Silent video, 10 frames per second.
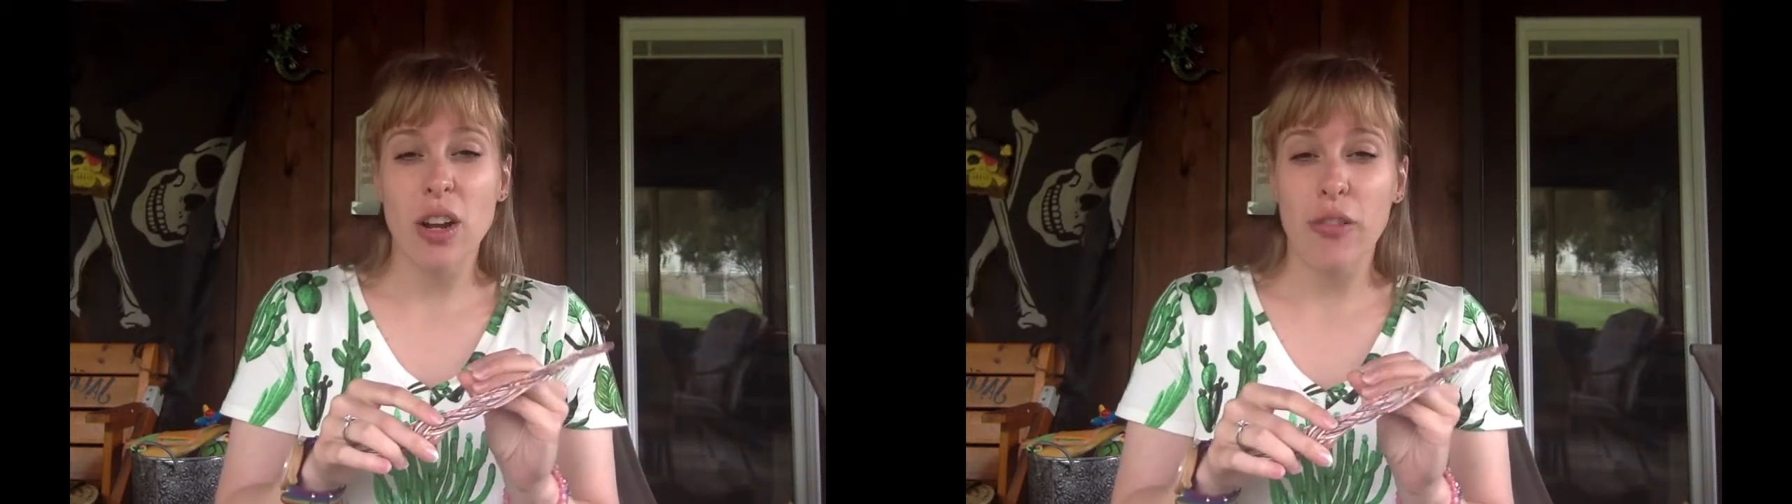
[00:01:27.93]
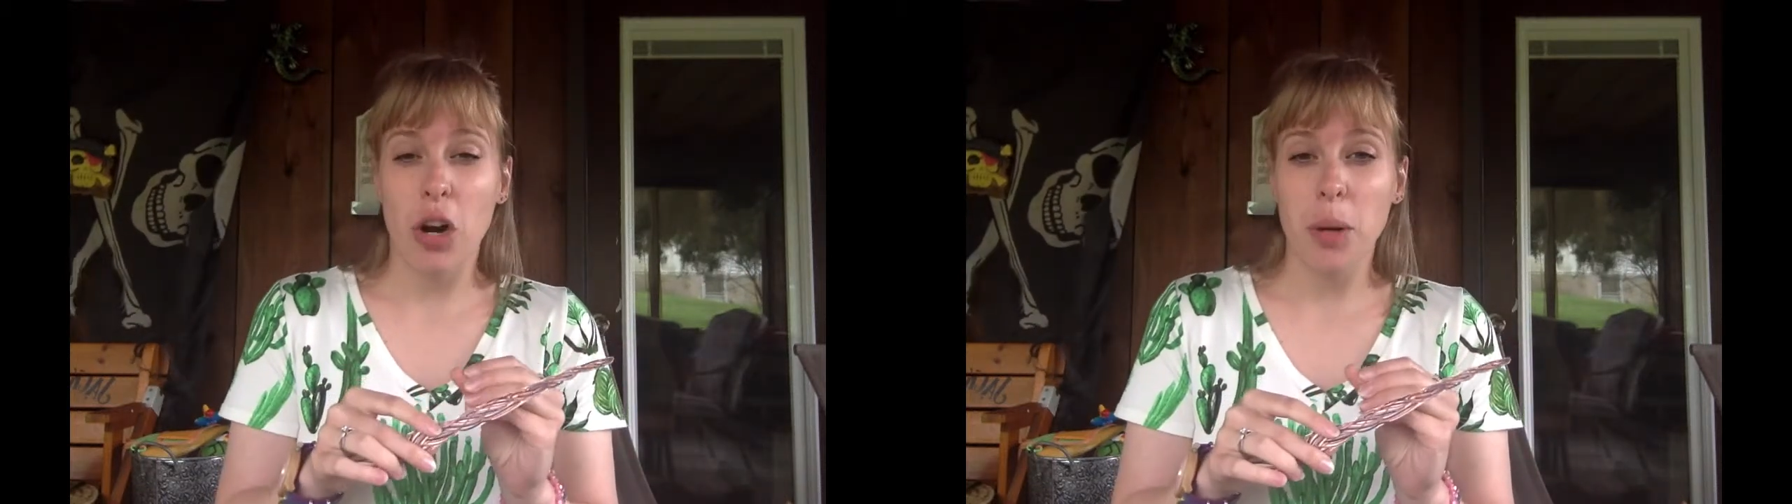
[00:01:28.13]

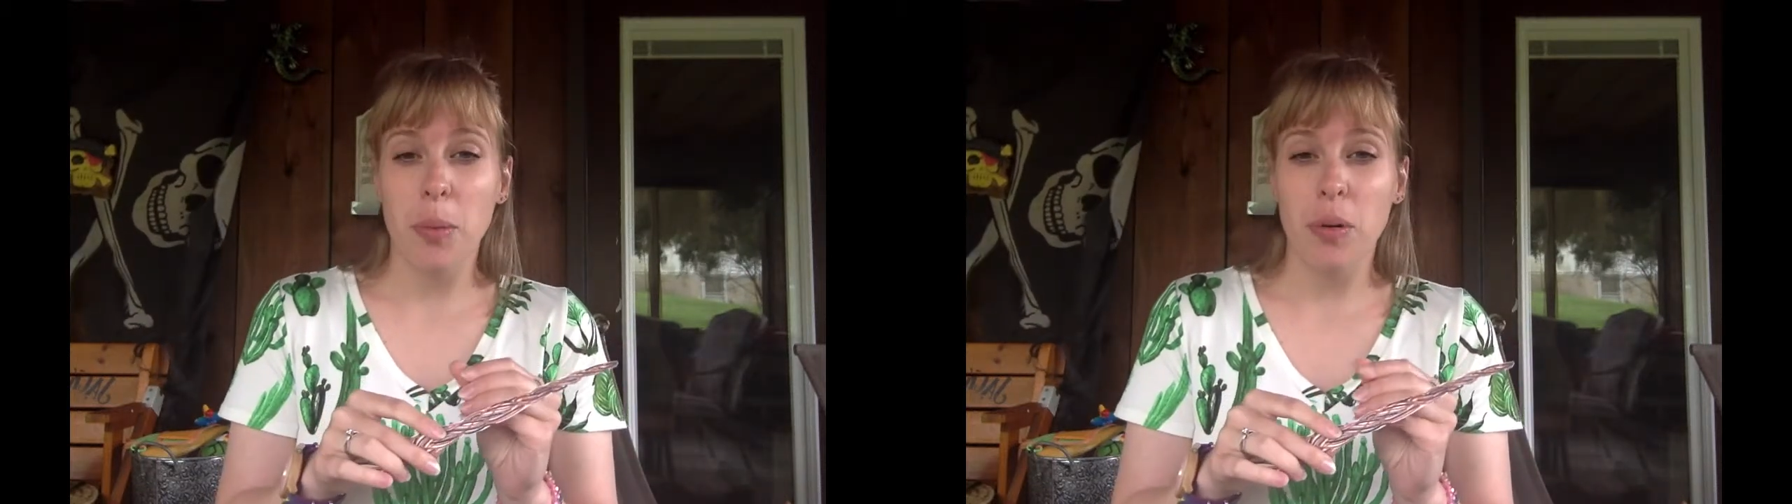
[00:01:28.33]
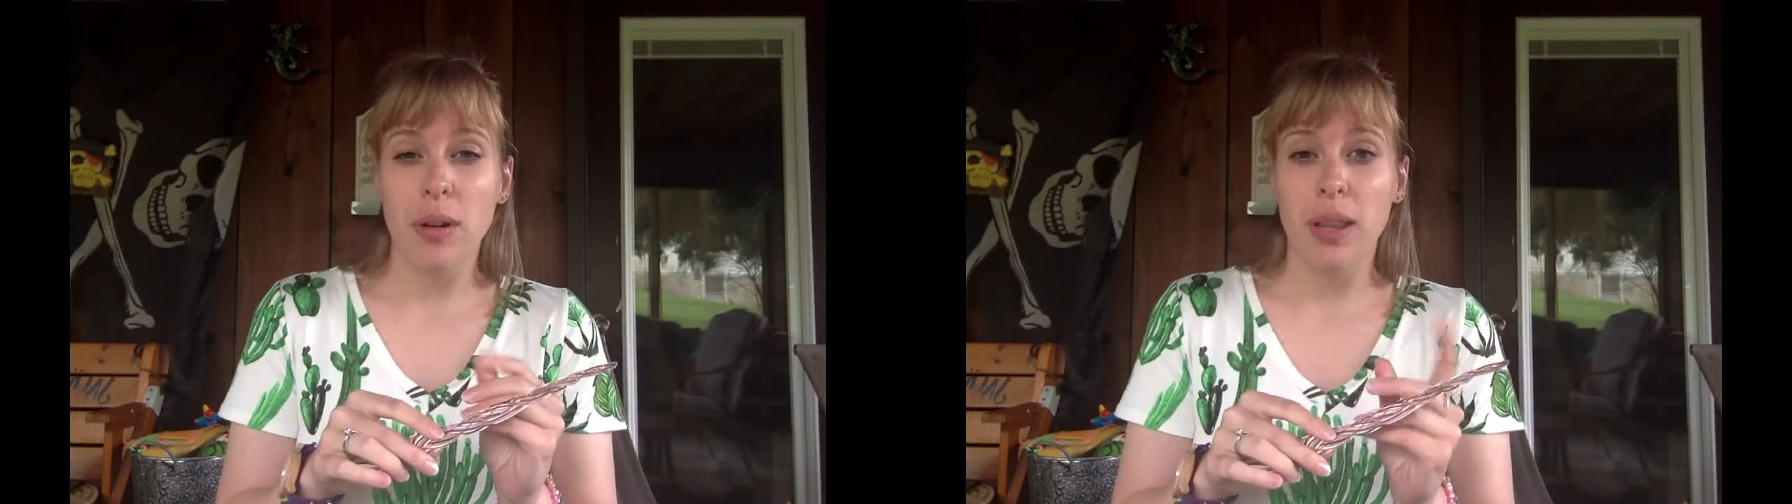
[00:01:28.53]
enough
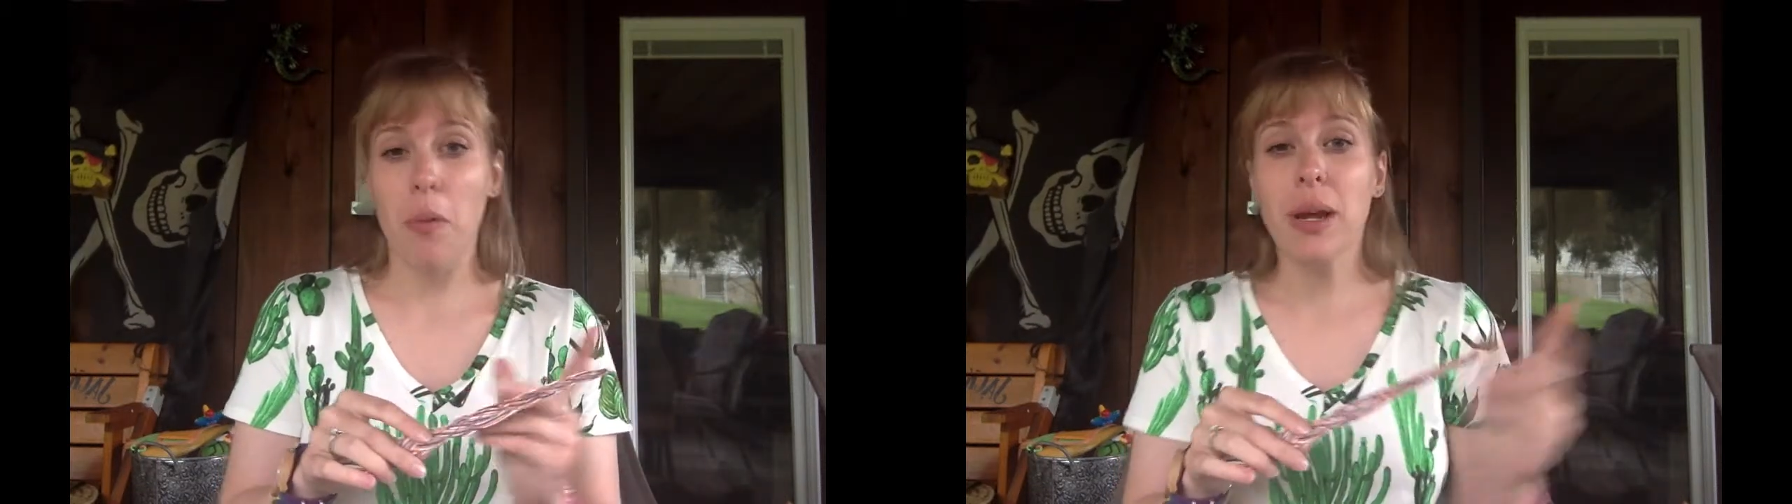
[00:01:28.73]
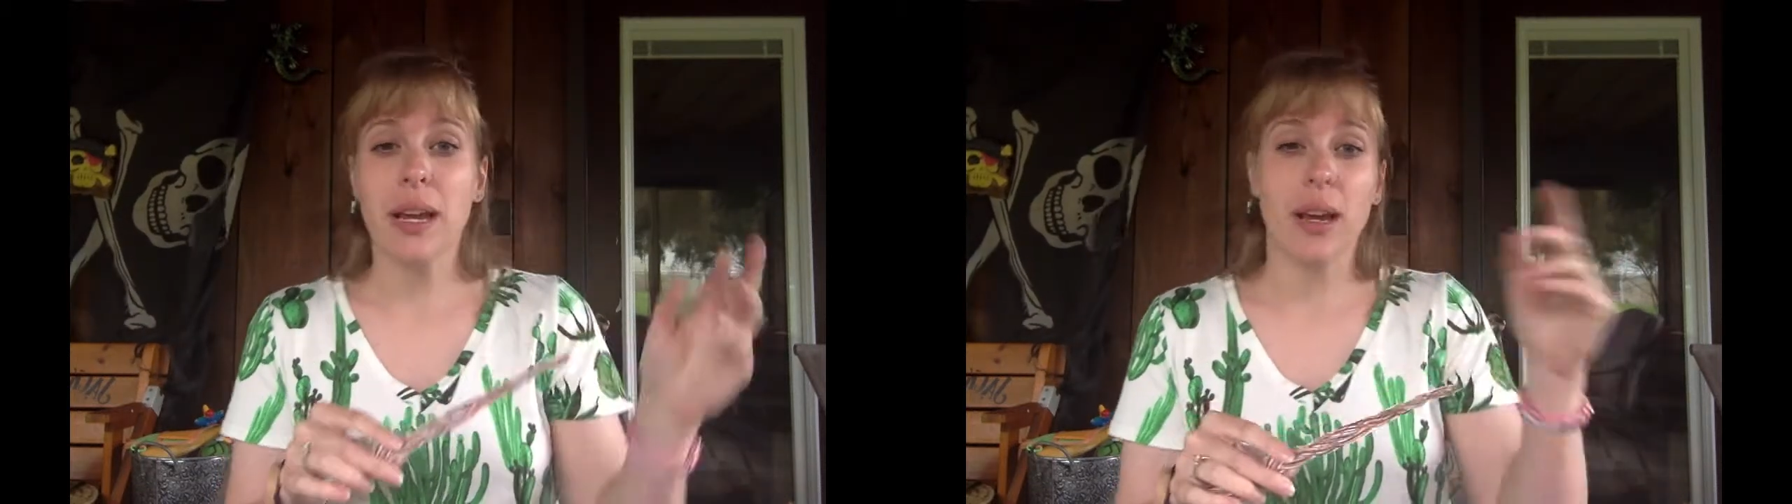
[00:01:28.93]
cardboard
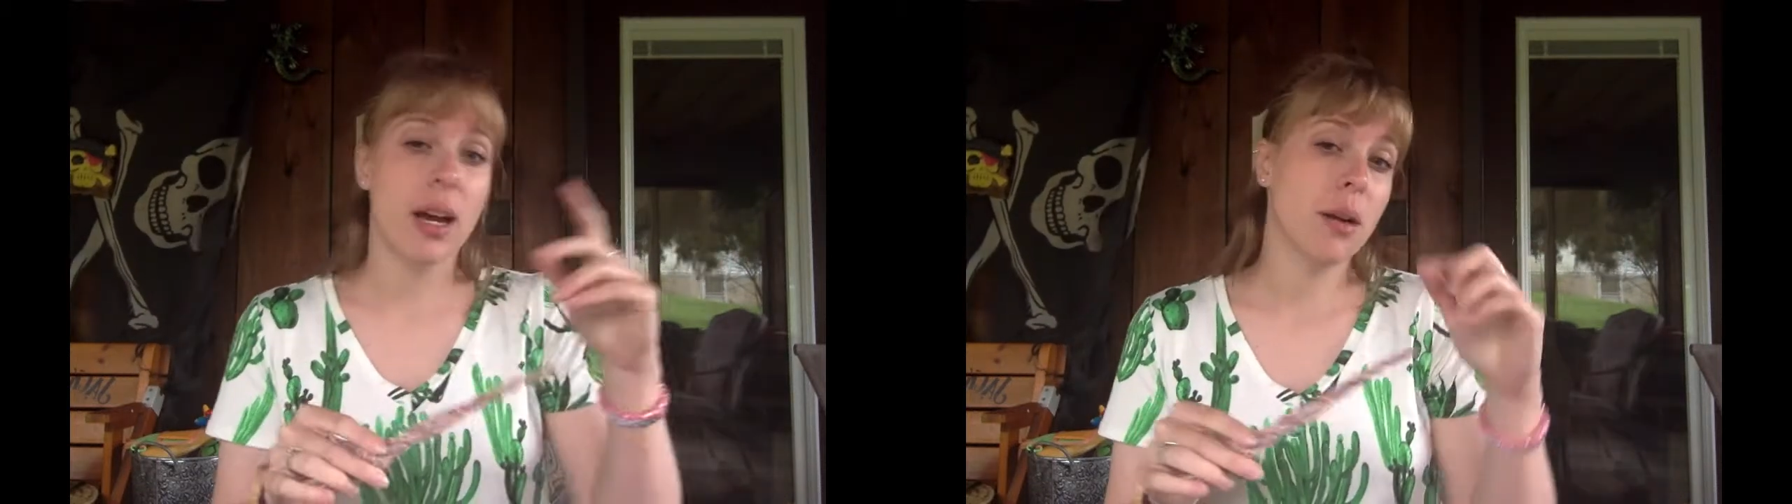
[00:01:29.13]
that we can cut